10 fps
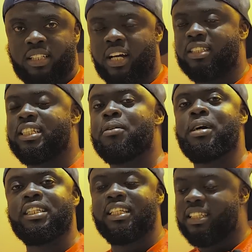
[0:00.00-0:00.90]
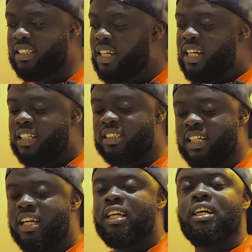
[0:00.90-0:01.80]
Now, chairman did it. Is
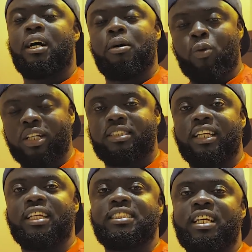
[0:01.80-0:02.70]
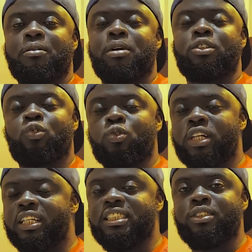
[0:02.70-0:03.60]
it once again, chairman
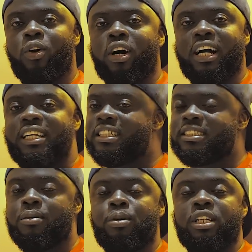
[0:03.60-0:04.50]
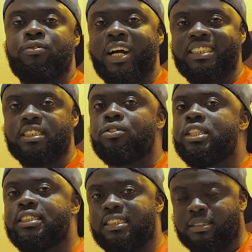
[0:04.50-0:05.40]
took a knee longer than somebody fighting
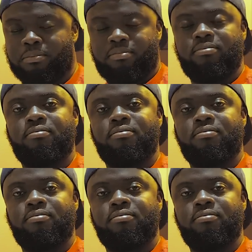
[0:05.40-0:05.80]
racism.